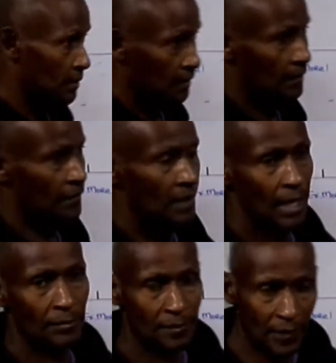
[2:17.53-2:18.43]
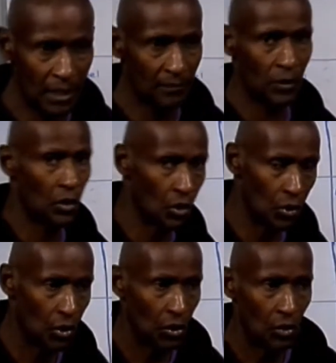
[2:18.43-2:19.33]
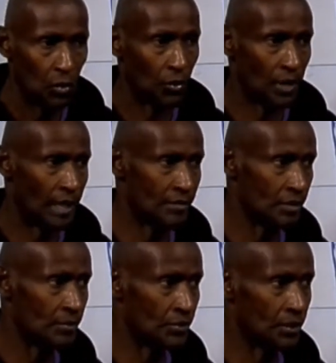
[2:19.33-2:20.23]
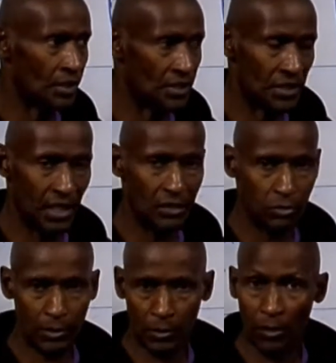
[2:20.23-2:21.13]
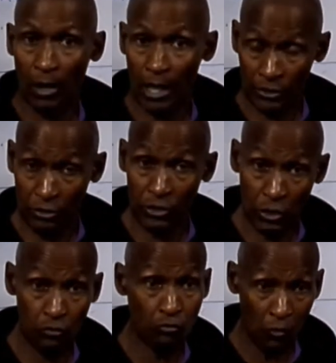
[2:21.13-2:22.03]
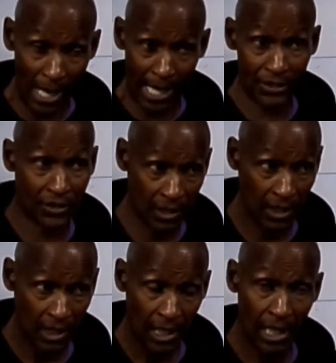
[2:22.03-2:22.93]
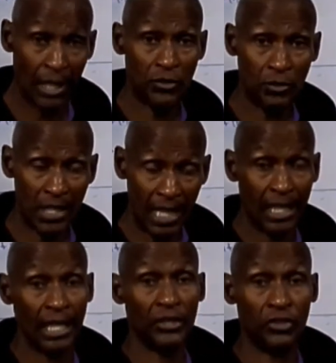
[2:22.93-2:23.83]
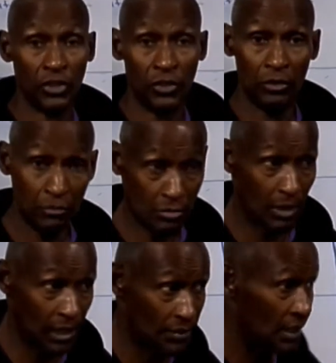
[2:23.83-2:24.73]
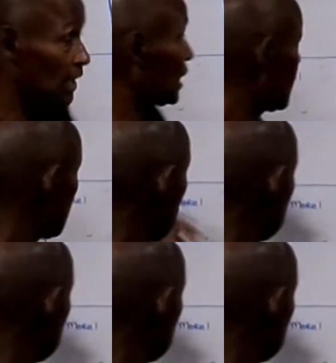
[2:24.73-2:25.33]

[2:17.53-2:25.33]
If you have a fever or you have some sort of disease which requires you to rest and to take in good nutrients, eat